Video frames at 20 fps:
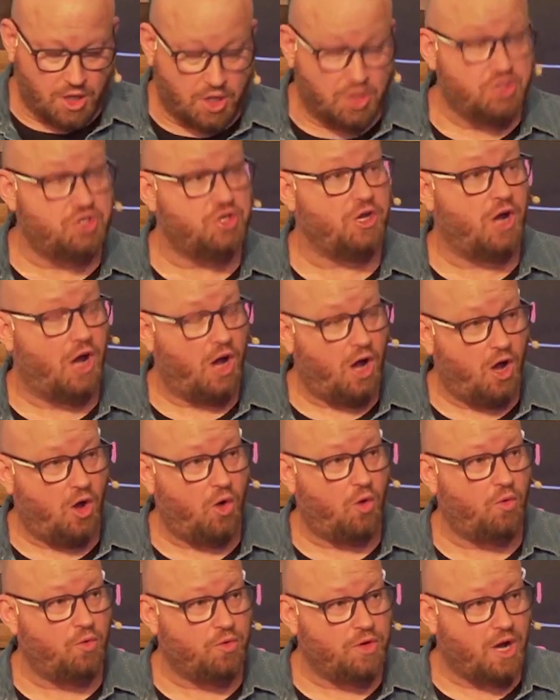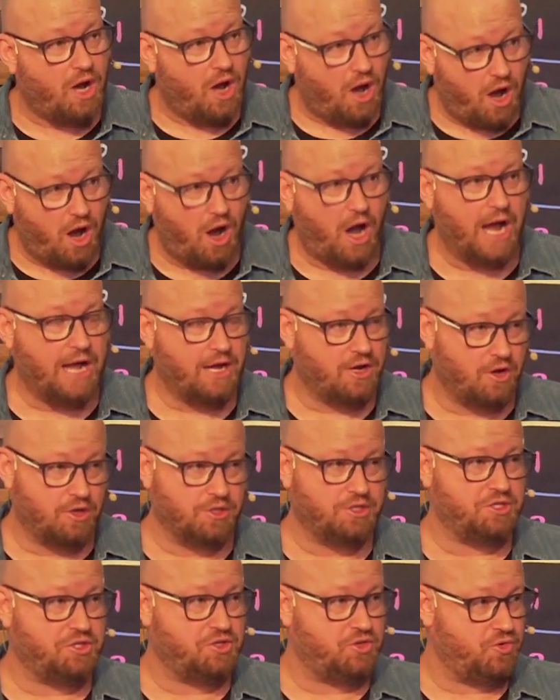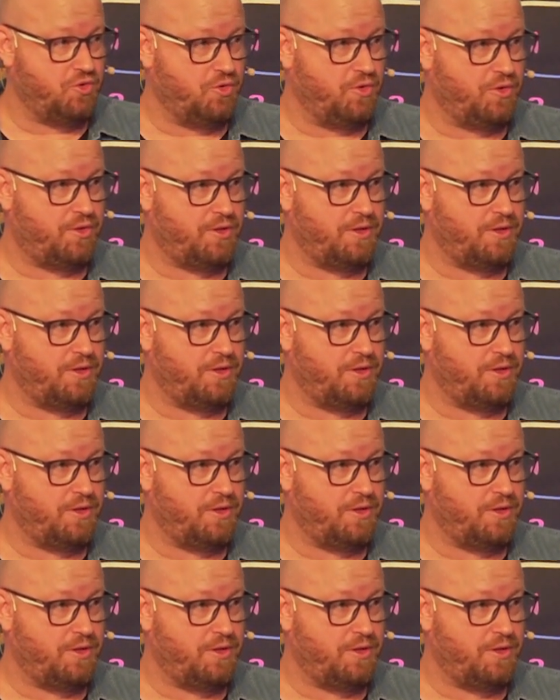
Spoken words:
to hold high God's truth,